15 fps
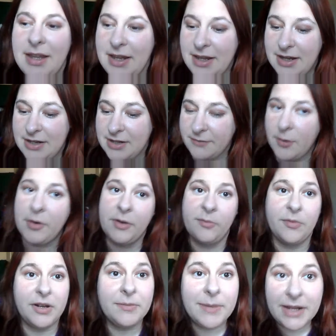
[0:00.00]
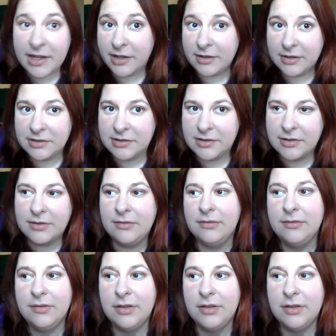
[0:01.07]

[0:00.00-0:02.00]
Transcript: and I've already run my errands,